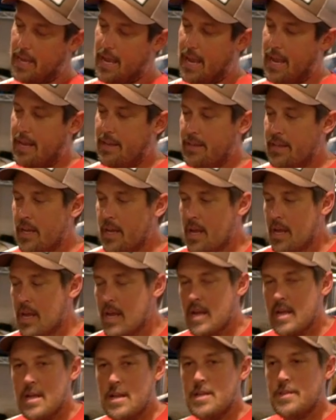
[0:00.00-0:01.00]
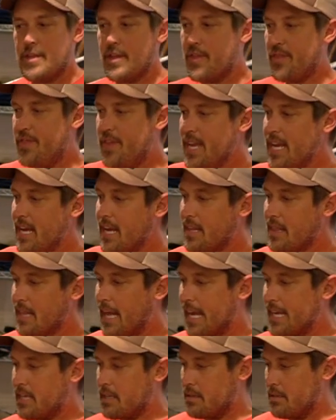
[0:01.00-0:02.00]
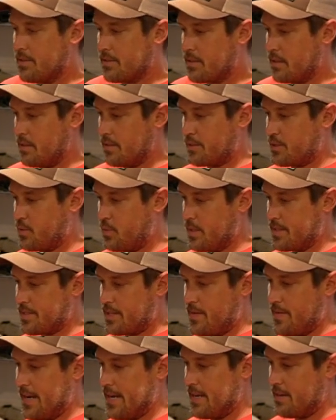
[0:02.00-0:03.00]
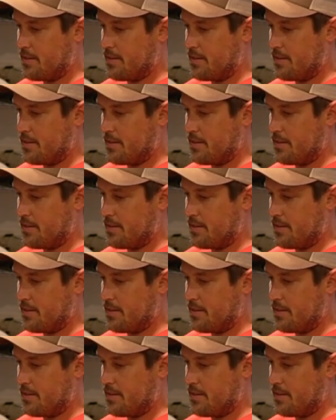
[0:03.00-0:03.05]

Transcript: And the thing I like, oh, it's a little twisted right